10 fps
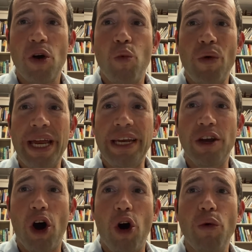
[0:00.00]
We
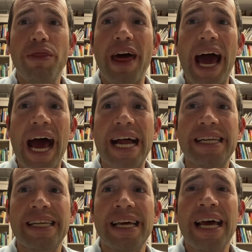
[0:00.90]
know
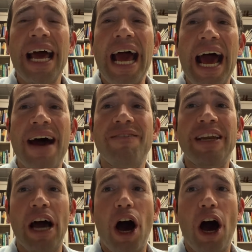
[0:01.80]
that having